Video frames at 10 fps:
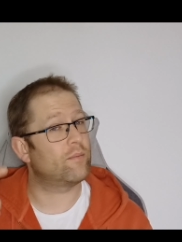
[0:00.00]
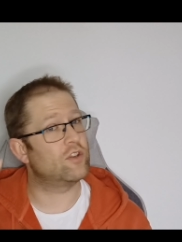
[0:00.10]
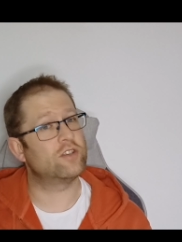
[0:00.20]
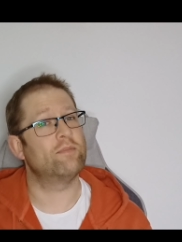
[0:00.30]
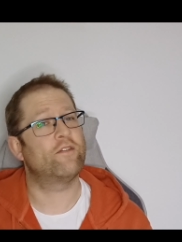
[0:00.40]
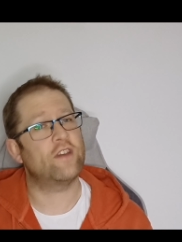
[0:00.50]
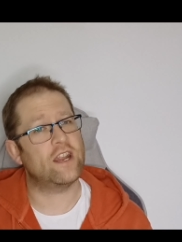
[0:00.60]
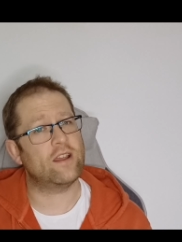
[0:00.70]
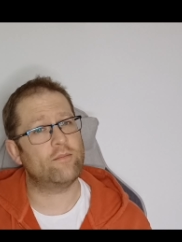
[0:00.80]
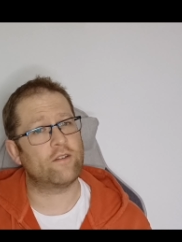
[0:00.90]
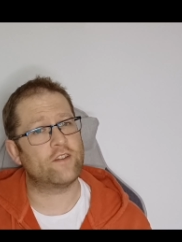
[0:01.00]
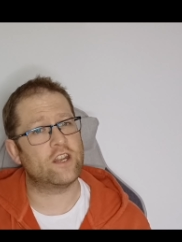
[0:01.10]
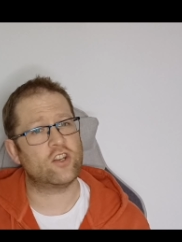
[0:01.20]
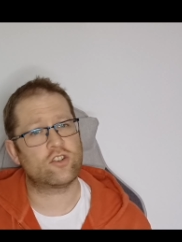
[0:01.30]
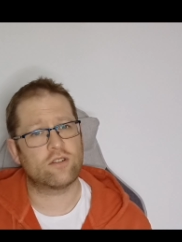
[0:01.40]
I'm using my
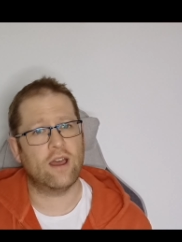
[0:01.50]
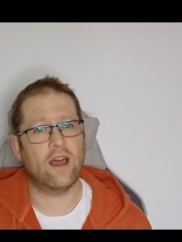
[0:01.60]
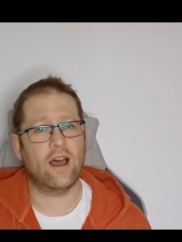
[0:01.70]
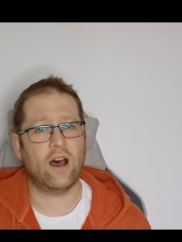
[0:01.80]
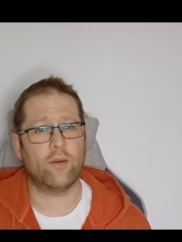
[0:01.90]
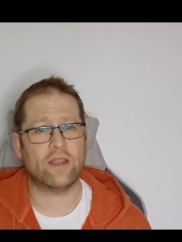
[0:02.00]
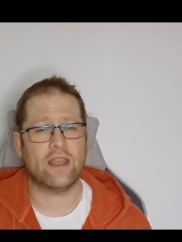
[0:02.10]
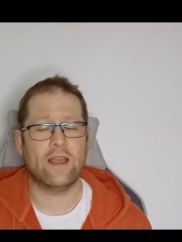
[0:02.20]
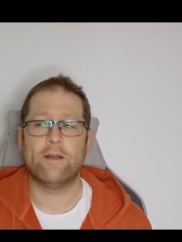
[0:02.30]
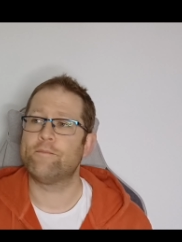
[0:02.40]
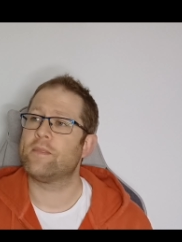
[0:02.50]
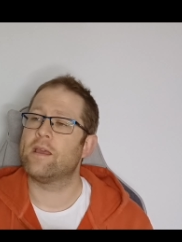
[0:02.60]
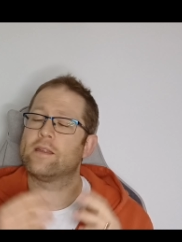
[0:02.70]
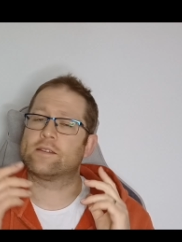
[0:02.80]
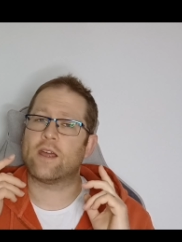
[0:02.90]
Finnish army,
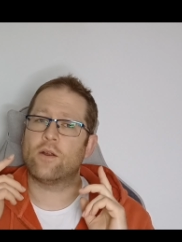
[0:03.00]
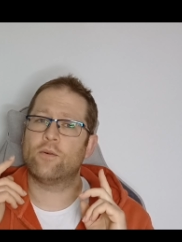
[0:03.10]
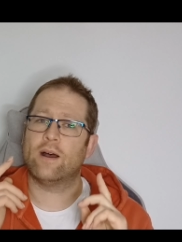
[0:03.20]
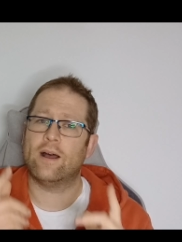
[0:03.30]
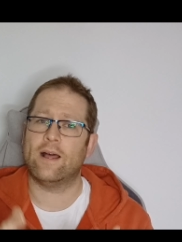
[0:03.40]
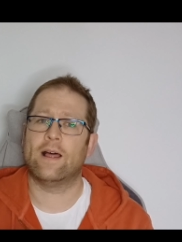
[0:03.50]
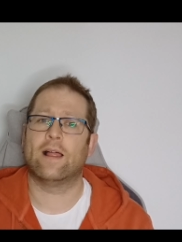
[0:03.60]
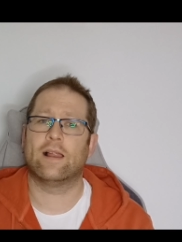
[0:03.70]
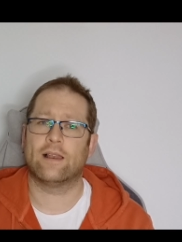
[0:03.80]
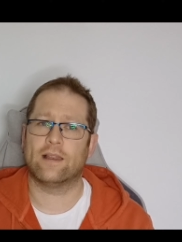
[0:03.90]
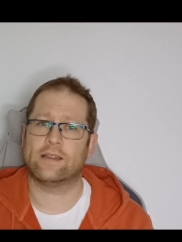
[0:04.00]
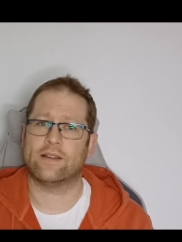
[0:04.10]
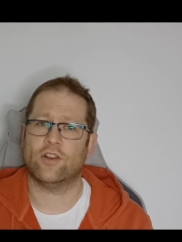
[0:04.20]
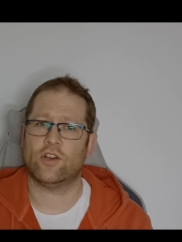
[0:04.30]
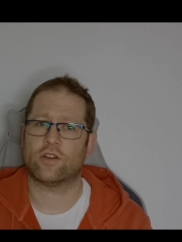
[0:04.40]
so
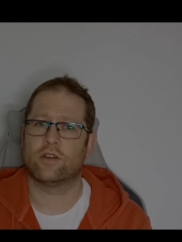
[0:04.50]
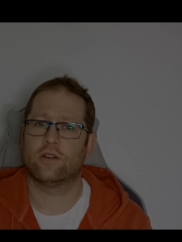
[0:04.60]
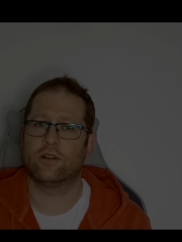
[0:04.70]
let's have a look.